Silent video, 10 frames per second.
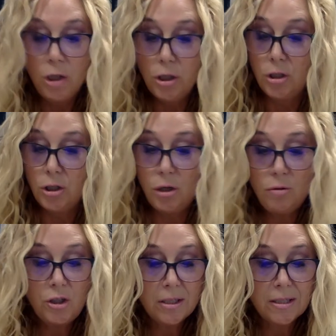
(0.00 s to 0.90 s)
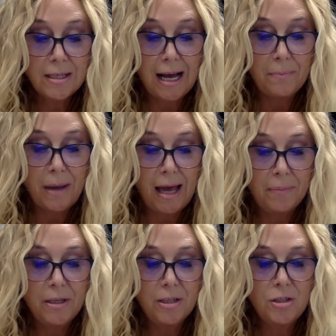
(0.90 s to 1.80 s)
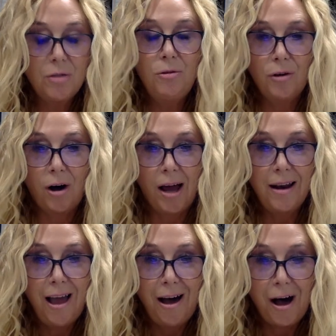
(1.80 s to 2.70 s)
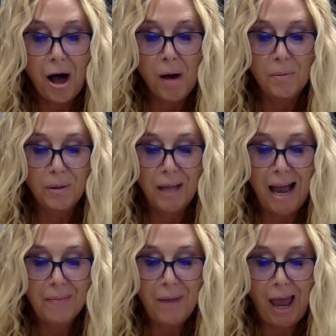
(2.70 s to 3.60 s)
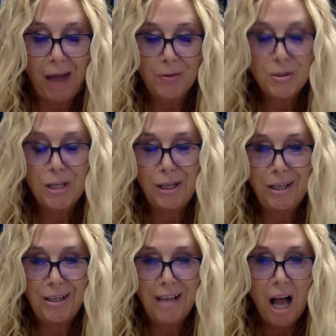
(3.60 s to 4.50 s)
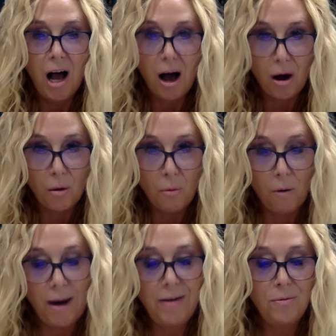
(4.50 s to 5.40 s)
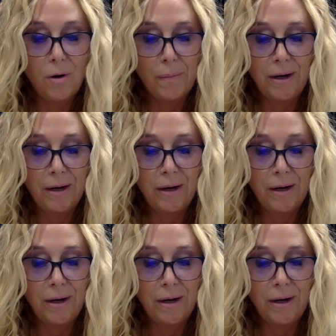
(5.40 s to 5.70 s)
you just got mad because you thought a black man was hitting a white woman."